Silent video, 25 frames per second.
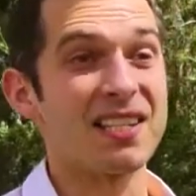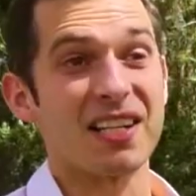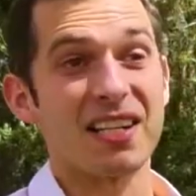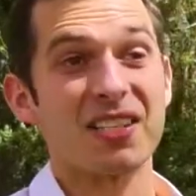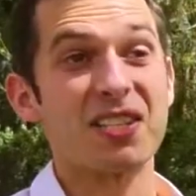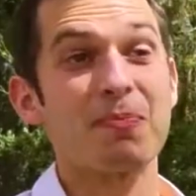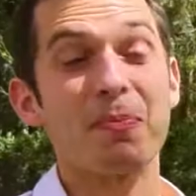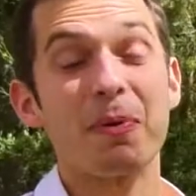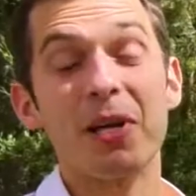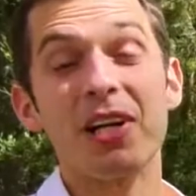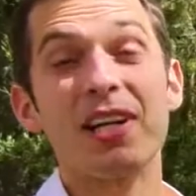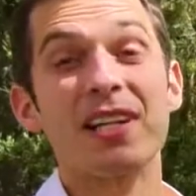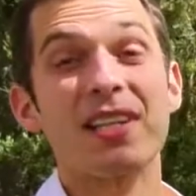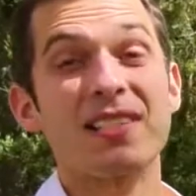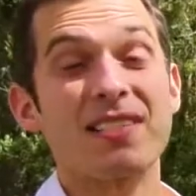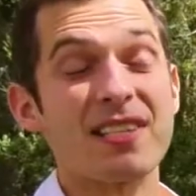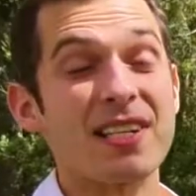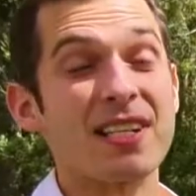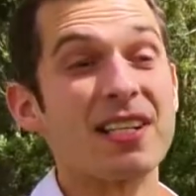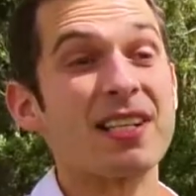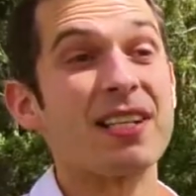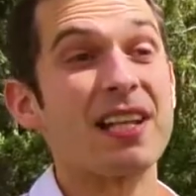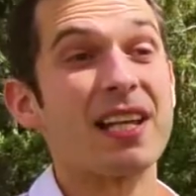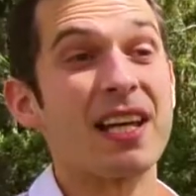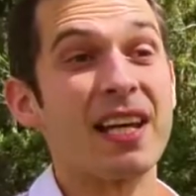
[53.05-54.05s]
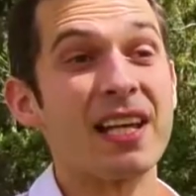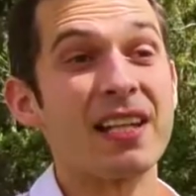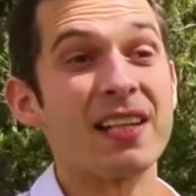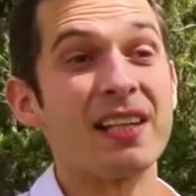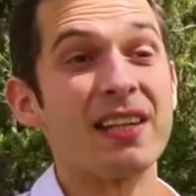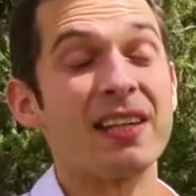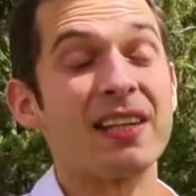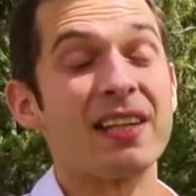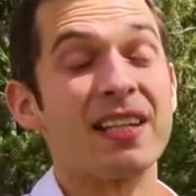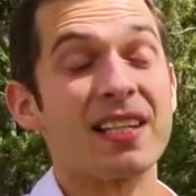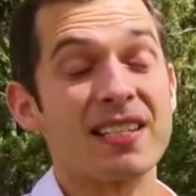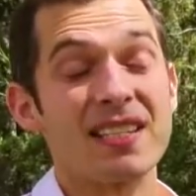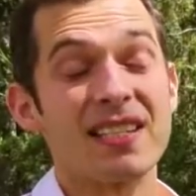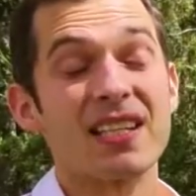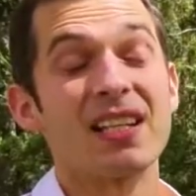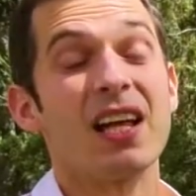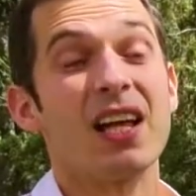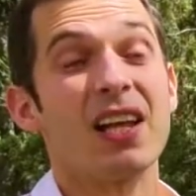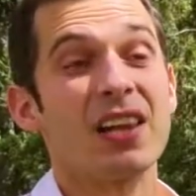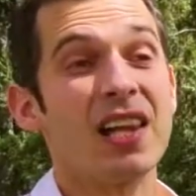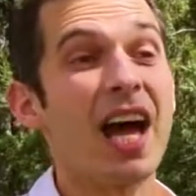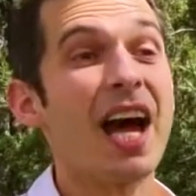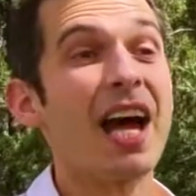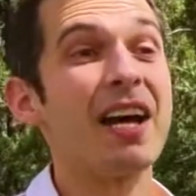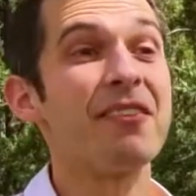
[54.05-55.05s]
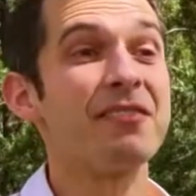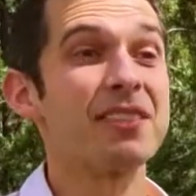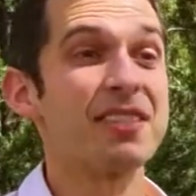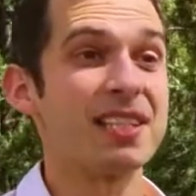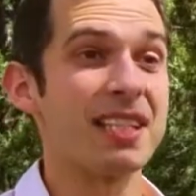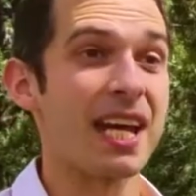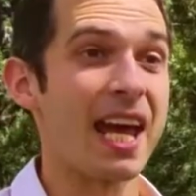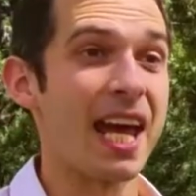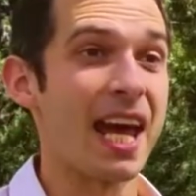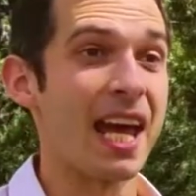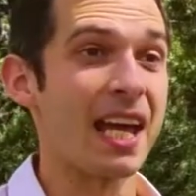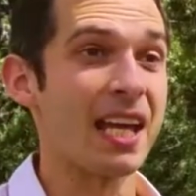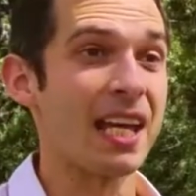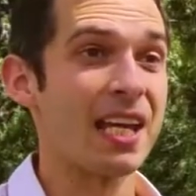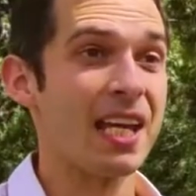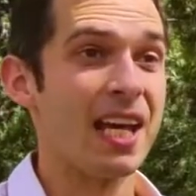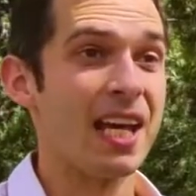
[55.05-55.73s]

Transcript: experienced and that's alive today.